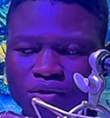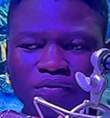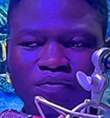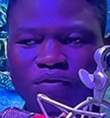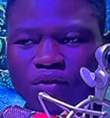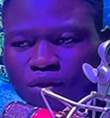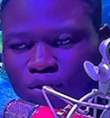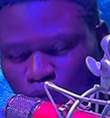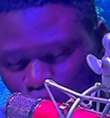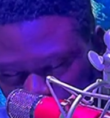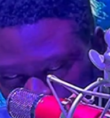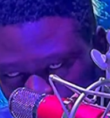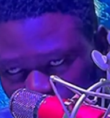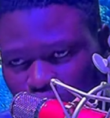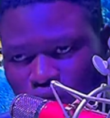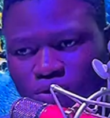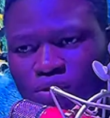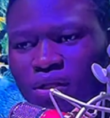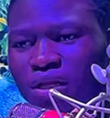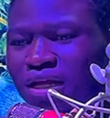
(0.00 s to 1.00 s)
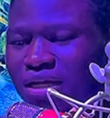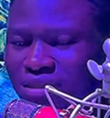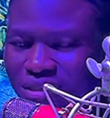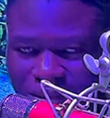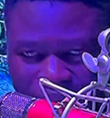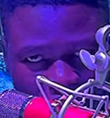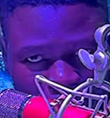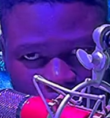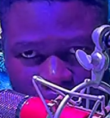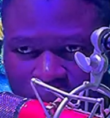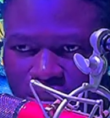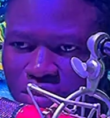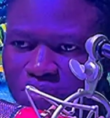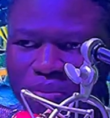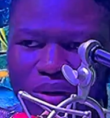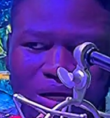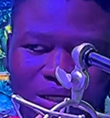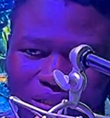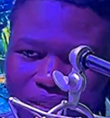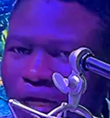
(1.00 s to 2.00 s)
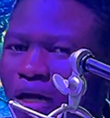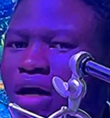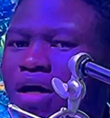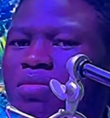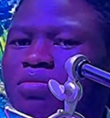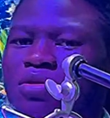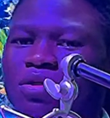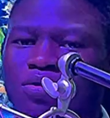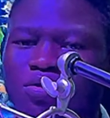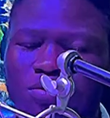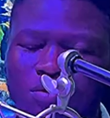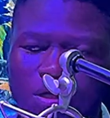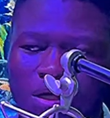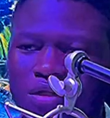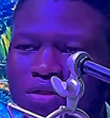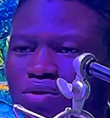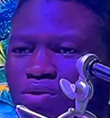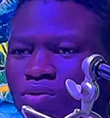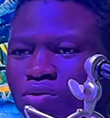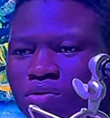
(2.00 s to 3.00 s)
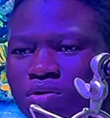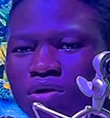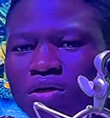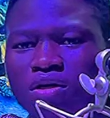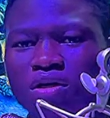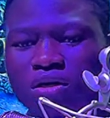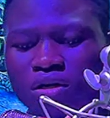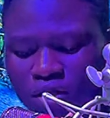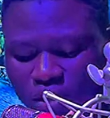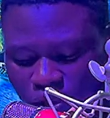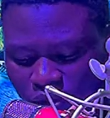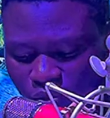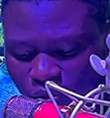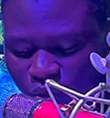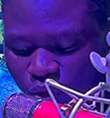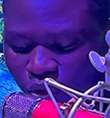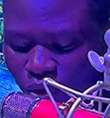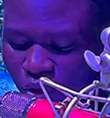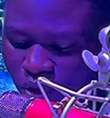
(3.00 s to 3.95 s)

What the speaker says: of videos, lessons, band camps, and all that. So we